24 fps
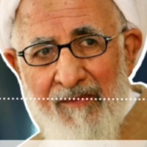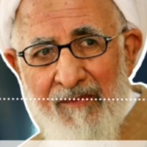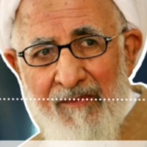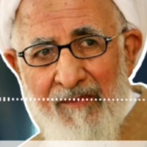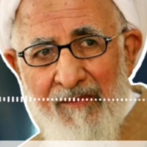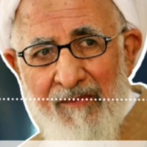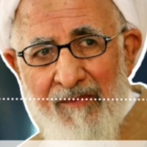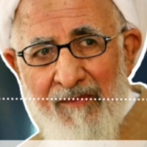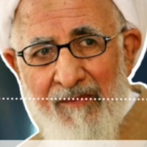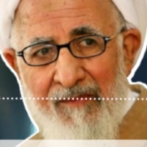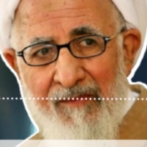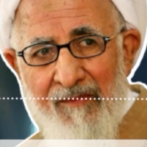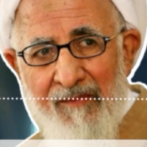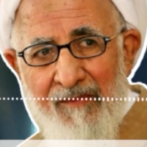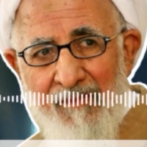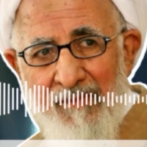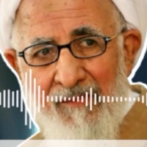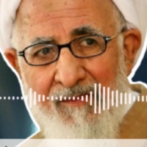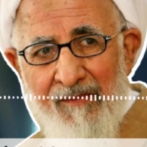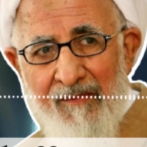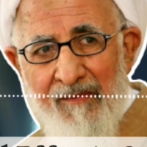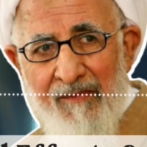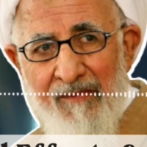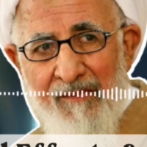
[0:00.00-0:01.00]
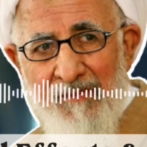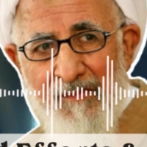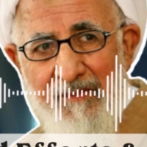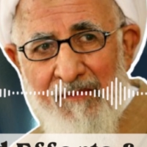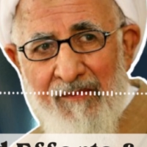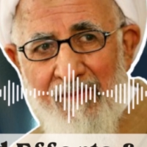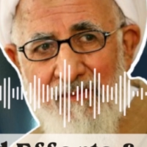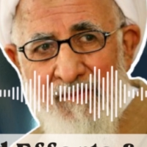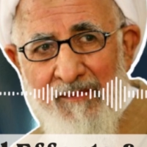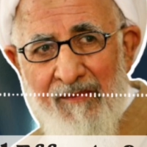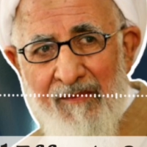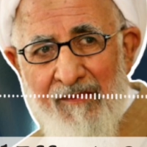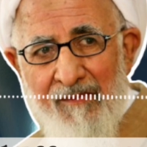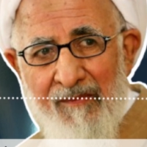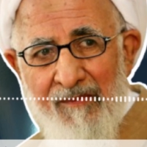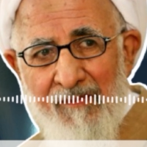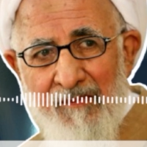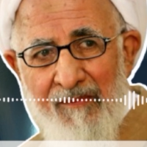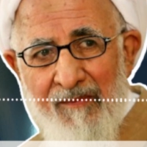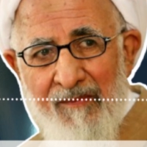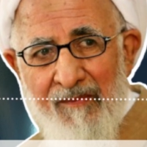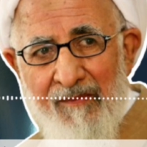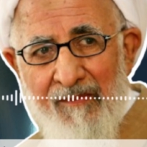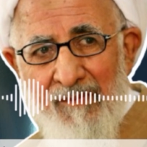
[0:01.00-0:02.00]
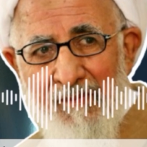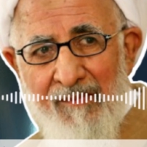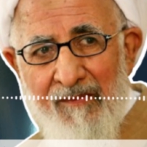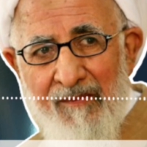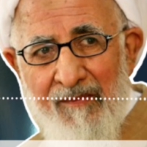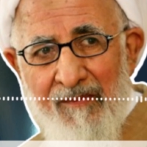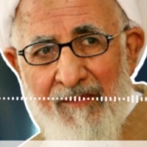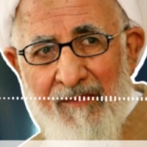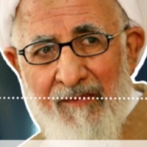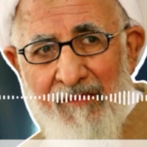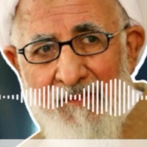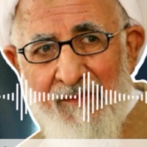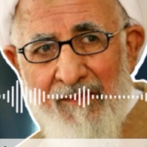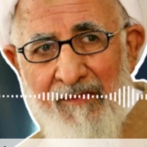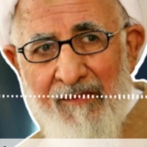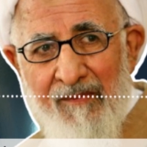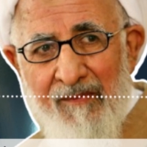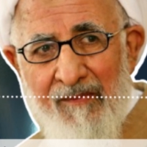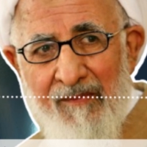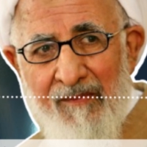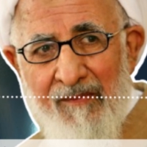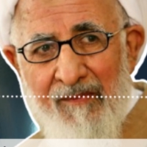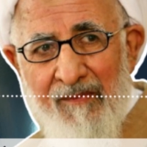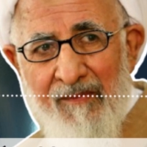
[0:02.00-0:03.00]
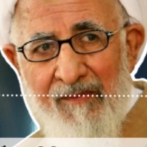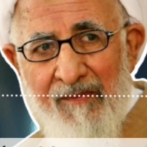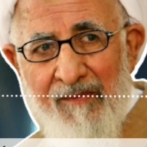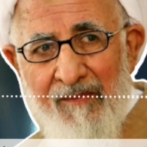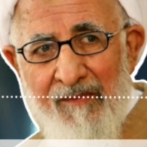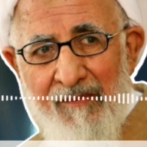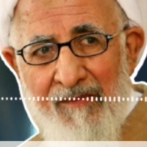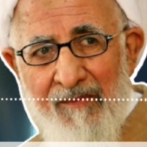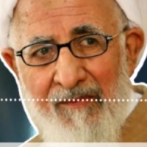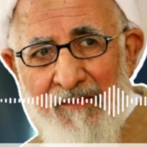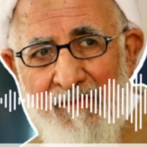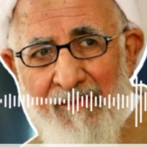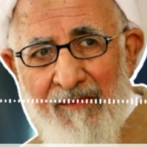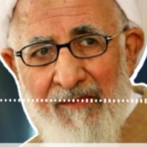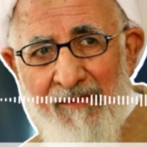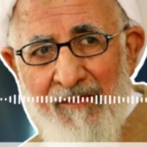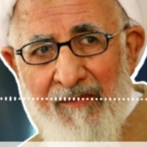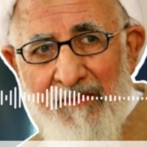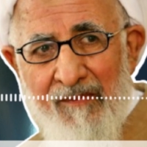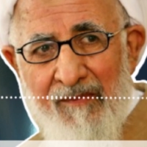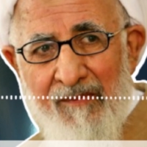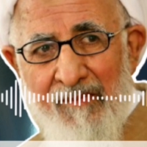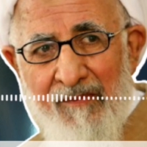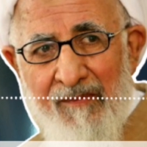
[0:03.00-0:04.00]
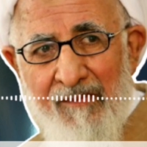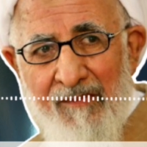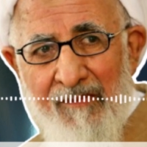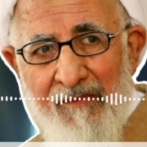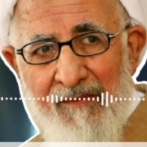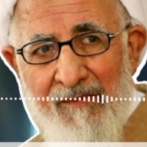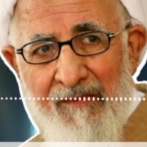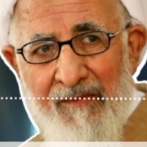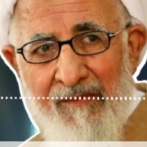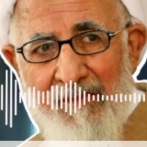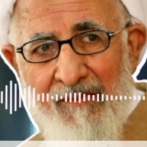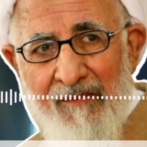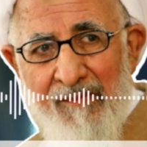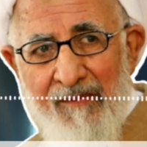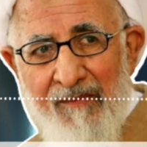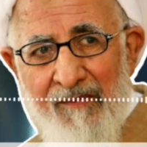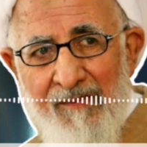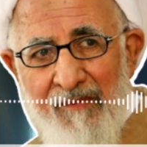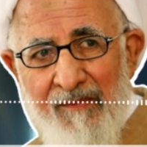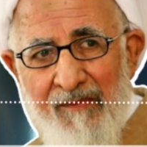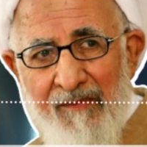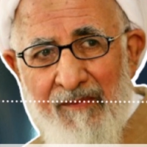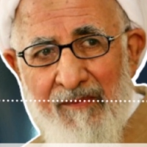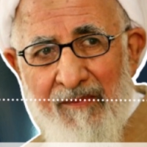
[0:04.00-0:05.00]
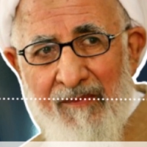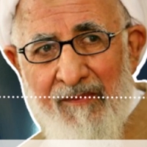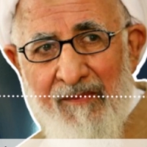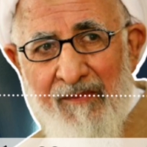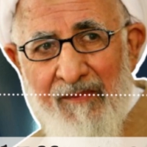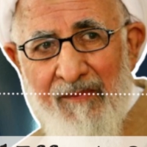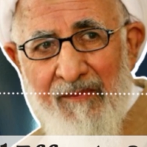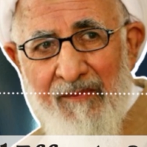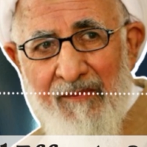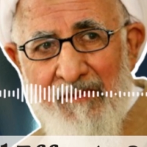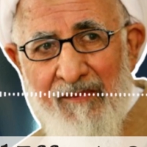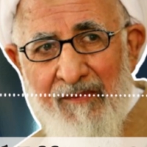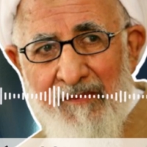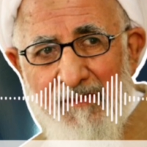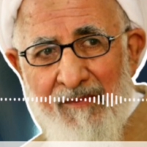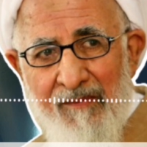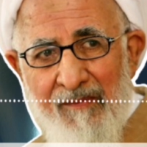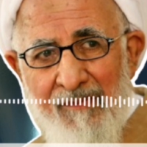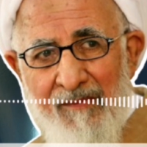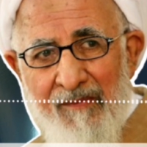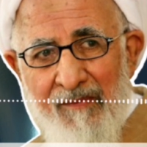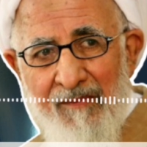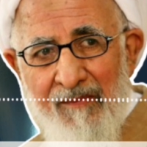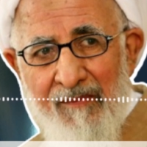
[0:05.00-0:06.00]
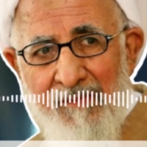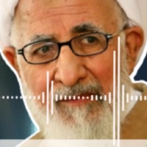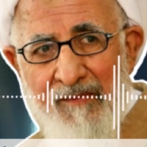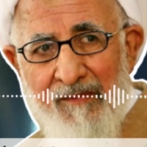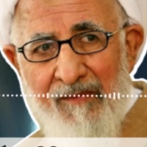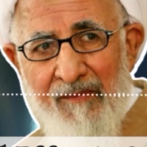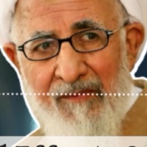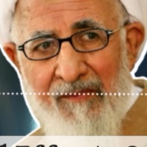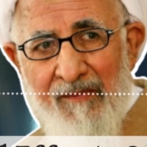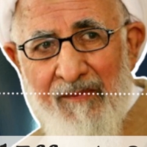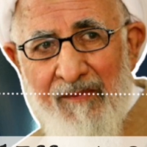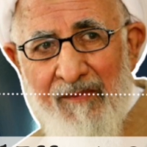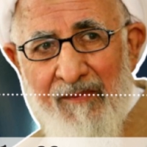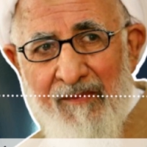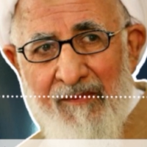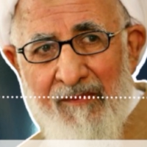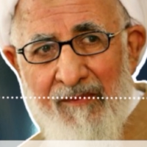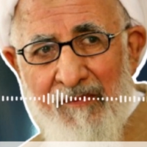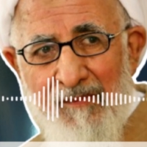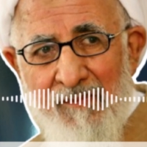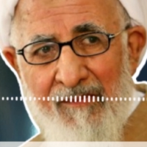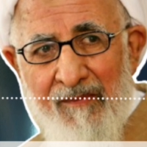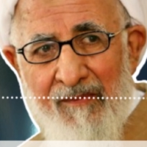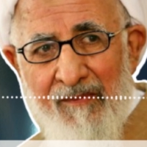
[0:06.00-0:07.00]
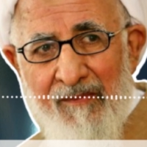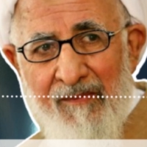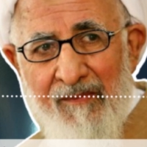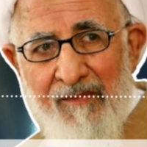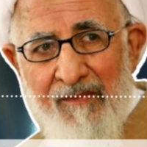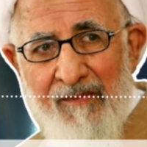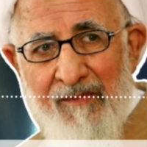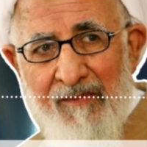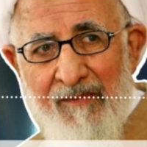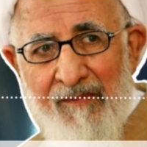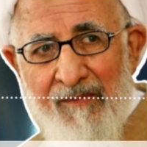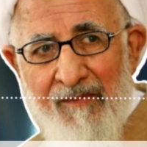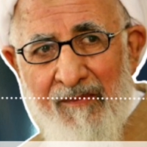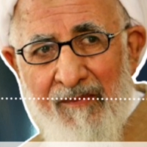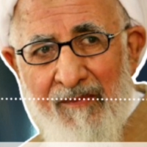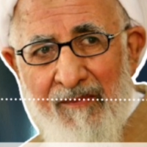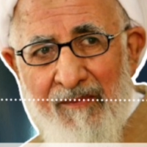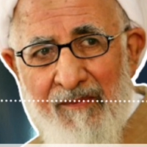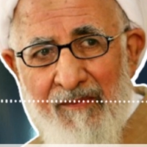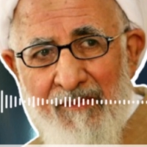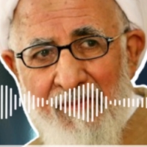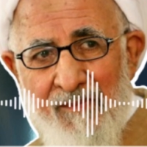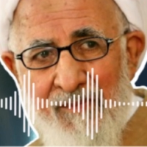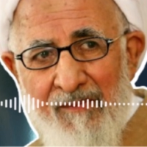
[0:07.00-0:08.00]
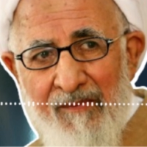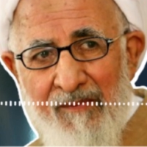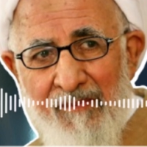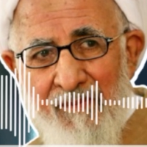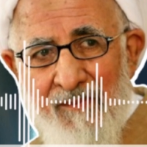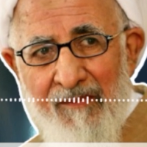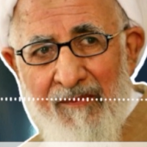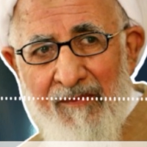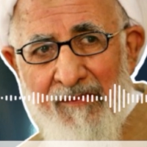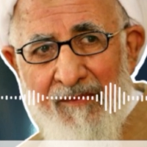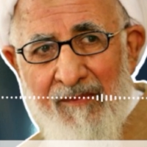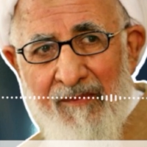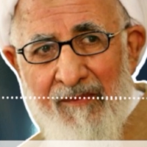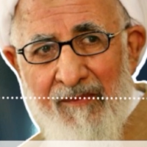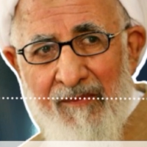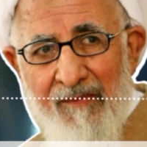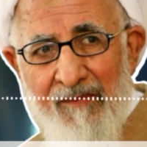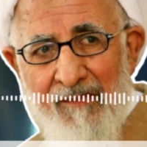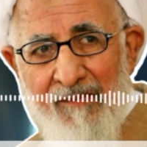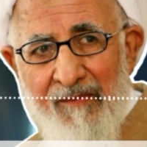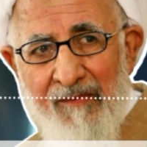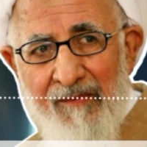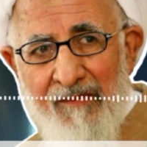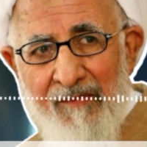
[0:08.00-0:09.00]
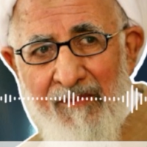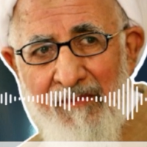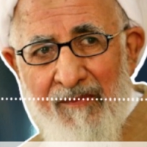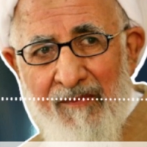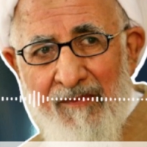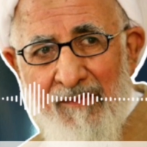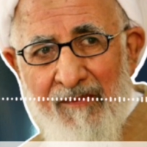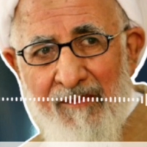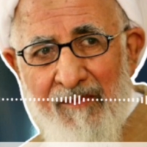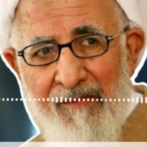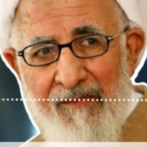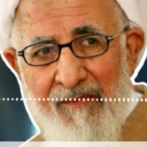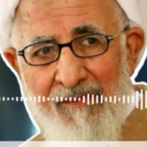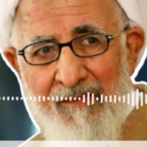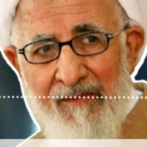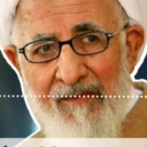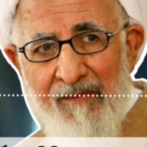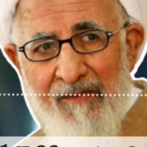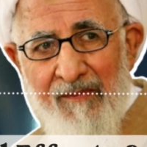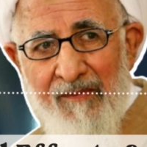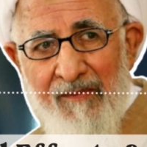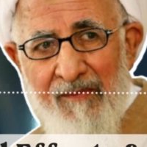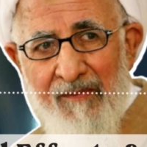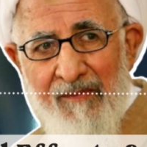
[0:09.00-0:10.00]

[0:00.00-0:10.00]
So during transactions, during buying and selling, you can check if the person is intelligent. Number 3 is very interesting. When a person gets in a position,